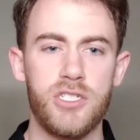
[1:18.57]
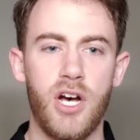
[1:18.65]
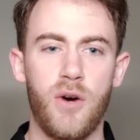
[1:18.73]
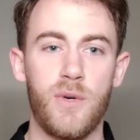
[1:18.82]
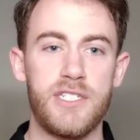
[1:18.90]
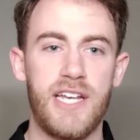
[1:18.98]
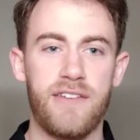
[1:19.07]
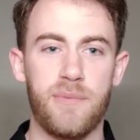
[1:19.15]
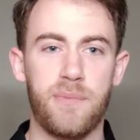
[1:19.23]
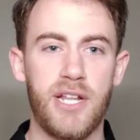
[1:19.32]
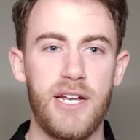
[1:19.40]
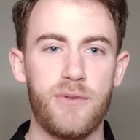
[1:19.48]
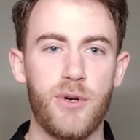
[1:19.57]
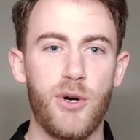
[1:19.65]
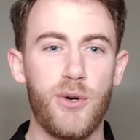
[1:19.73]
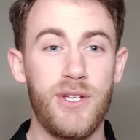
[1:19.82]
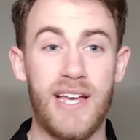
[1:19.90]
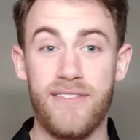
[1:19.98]
So once you have a plate
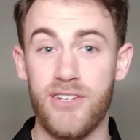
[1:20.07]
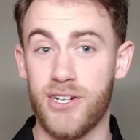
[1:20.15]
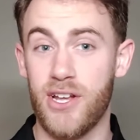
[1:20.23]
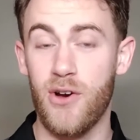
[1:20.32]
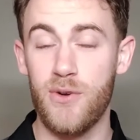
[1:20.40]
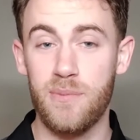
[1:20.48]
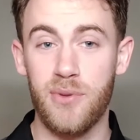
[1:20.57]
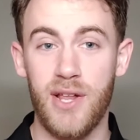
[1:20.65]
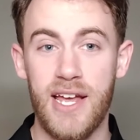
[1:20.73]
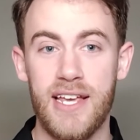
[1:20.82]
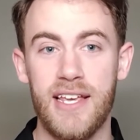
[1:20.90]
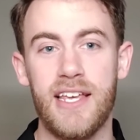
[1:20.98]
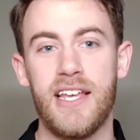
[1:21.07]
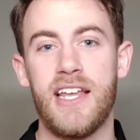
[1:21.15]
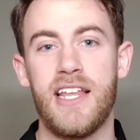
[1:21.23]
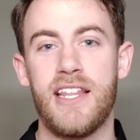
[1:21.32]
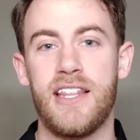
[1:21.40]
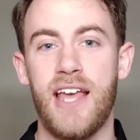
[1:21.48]
roll, you have your cone blank.
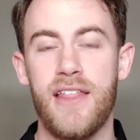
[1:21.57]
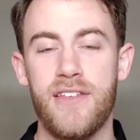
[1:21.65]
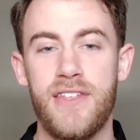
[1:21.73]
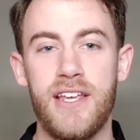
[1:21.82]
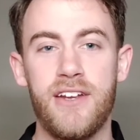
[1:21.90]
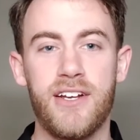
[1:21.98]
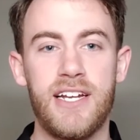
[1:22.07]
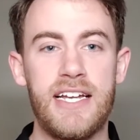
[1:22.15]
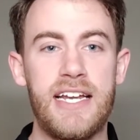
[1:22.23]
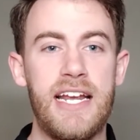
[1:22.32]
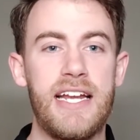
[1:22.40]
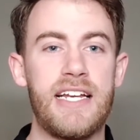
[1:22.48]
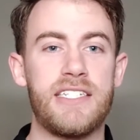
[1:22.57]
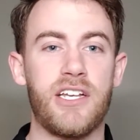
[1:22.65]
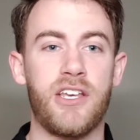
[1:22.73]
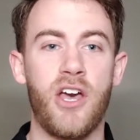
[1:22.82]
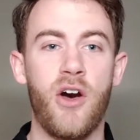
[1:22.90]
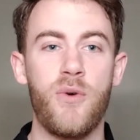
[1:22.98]
The other thing you're going to need is
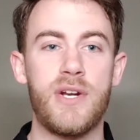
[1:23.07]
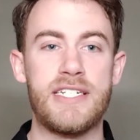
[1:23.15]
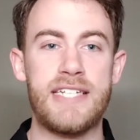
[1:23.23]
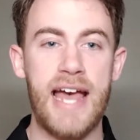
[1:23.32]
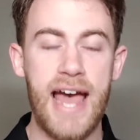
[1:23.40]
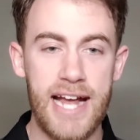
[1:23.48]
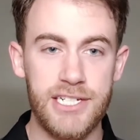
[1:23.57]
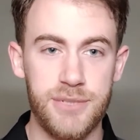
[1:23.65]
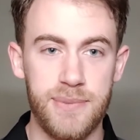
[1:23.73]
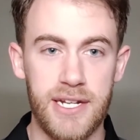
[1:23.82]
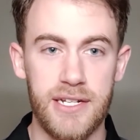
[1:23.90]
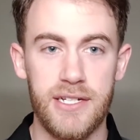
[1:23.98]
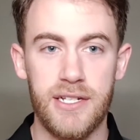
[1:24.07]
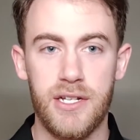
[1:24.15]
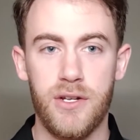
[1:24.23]
a cone attachment